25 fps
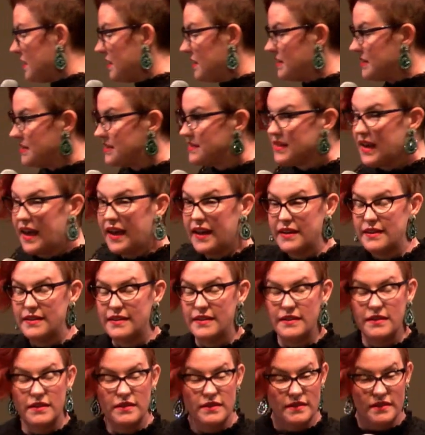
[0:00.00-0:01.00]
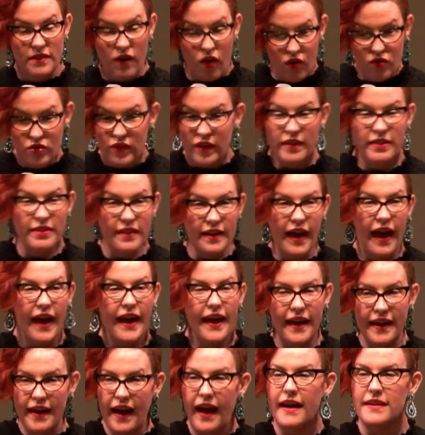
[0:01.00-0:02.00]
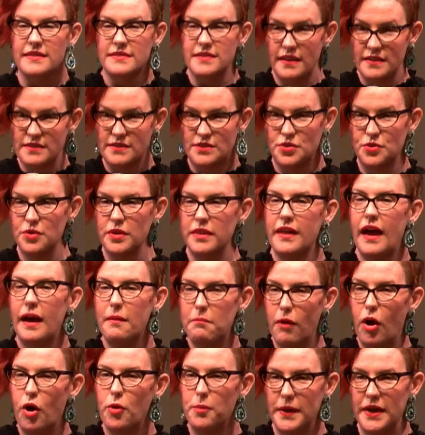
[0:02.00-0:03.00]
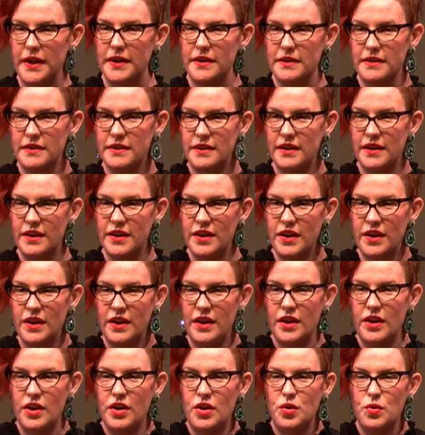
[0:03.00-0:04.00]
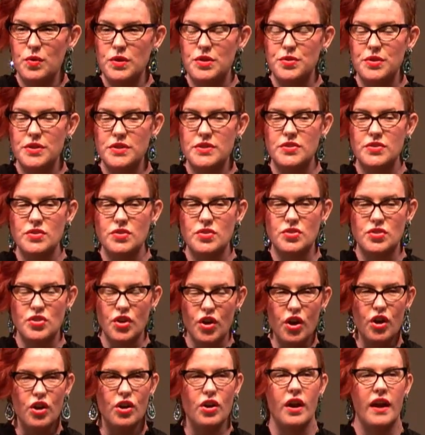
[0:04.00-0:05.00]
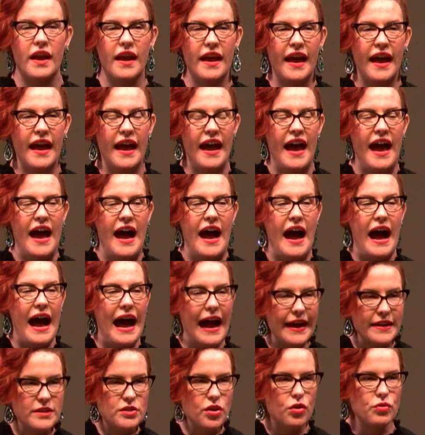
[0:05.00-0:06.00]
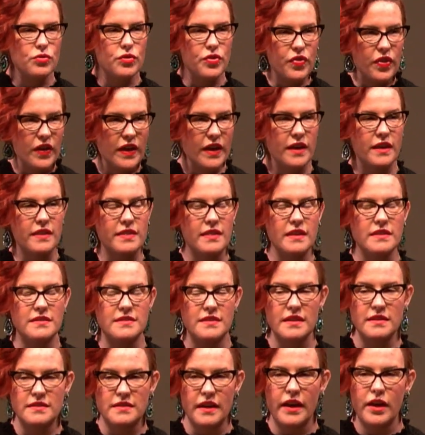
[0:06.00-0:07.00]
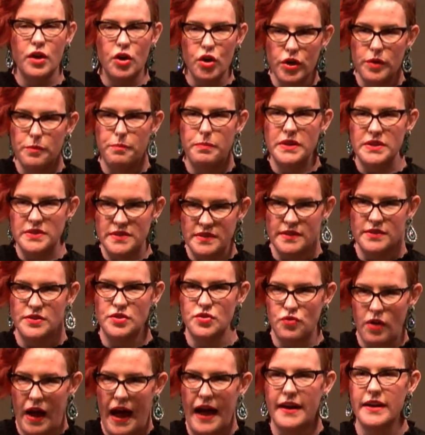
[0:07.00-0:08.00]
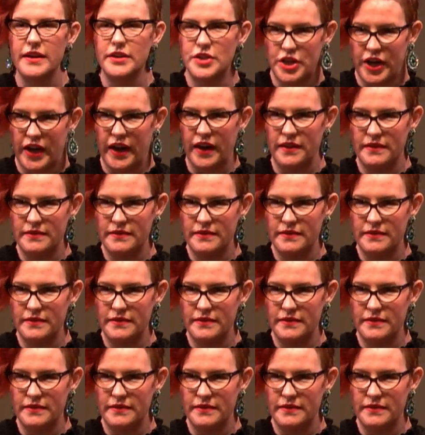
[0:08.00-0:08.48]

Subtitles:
said the only thing I had access to in that moment, which is, sir, I don't think this is a good business strategy.